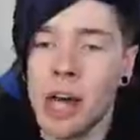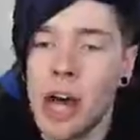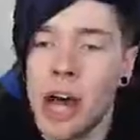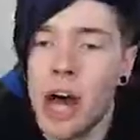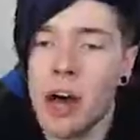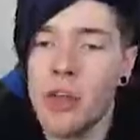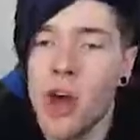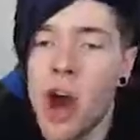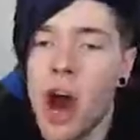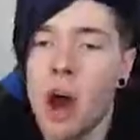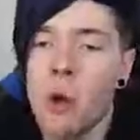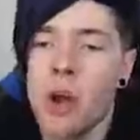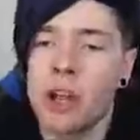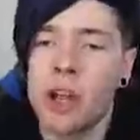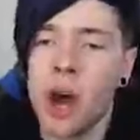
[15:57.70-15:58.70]
Oh,
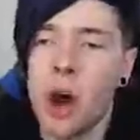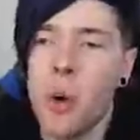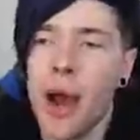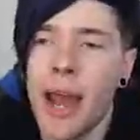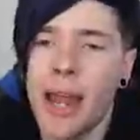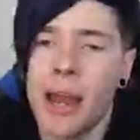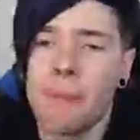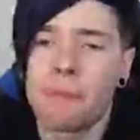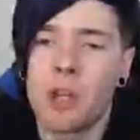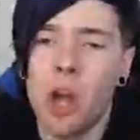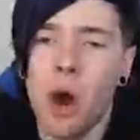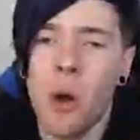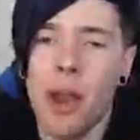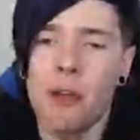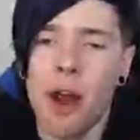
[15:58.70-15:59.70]
no! Go away!
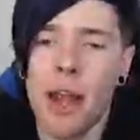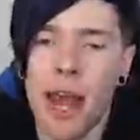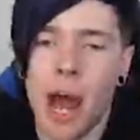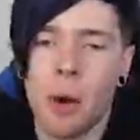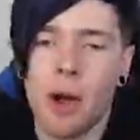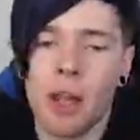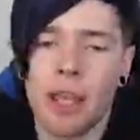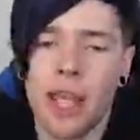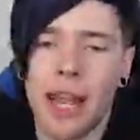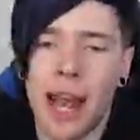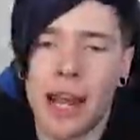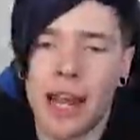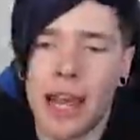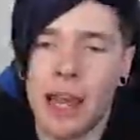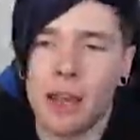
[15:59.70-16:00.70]
Go away right now! Get
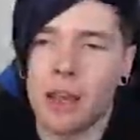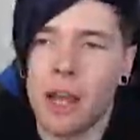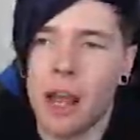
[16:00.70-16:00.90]
out of here!